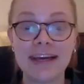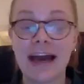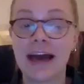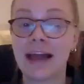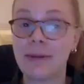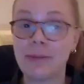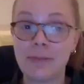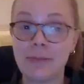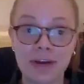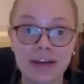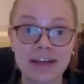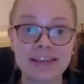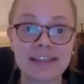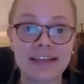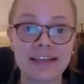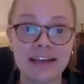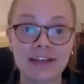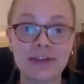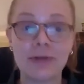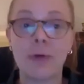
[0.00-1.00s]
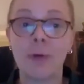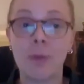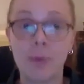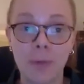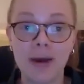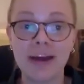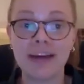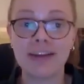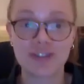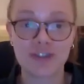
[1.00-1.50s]
and embrace it.
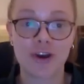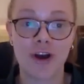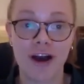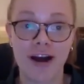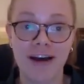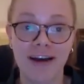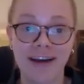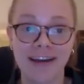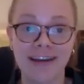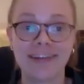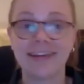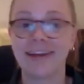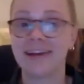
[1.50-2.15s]
Always try.